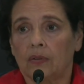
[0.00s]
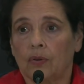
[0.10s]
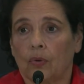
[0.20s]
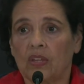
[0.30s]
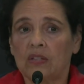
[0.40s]

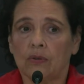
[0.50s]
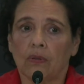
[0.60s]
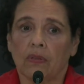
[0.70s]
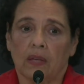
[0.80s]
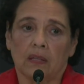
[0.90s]
So these are
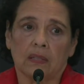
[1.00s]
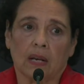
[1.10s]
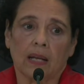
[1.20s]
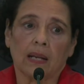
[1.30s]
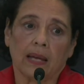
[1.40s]
the things
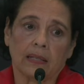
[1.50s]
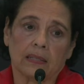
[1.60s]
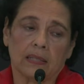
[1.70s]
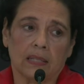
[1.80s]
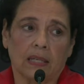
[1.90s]
that I'd like
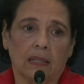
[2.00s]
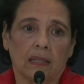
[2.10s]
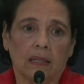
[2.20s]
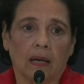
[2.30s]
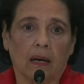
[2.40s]
to
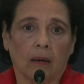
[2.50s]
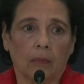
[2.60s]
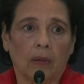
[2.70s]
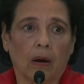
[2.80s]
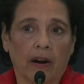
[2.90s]
see
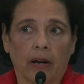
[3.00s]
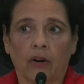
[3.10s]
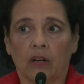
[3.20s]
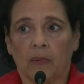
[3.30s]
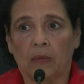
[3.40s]
our
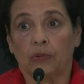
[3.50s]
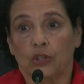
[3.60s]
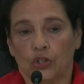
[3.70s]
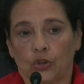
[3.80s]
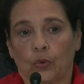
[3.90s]
area be able
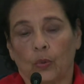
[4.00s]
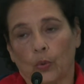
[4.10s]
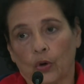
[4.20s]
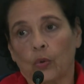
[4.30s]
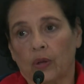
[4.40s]
to do and
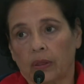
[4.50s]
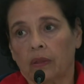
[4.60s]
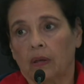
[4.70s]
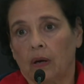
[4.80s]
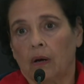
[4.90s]
work
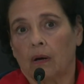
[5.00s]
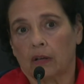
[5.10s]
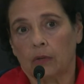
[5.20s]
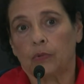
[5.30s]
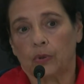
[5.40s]
with our
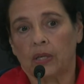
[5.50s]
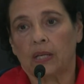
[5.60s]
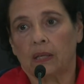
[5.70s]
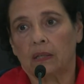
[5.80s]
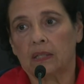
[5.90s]

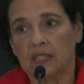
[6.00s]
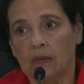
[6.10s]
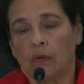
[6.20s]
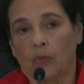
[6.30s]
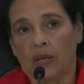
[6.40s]
community to
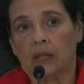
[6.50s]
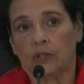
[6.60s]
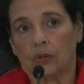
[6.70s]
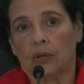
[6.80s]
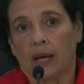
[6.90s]
see what we
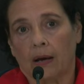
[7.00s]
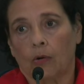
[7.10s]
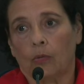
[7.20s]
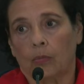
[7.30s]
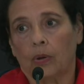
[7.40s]
can do to
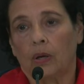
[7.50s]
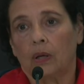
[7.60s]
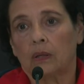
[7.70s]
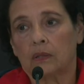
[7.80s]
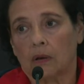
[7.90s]
help
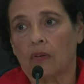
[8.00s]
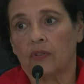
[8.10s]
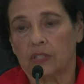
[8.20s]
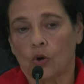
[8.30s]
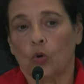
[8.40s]

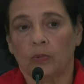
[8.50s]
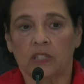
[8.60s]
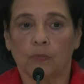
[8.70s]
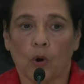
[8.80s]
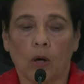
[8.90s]
solve this
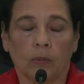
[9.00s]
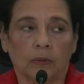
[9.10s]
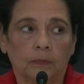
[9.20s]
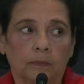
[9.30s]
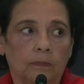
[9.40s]
homeless
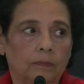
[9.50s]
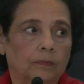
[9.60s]
problem.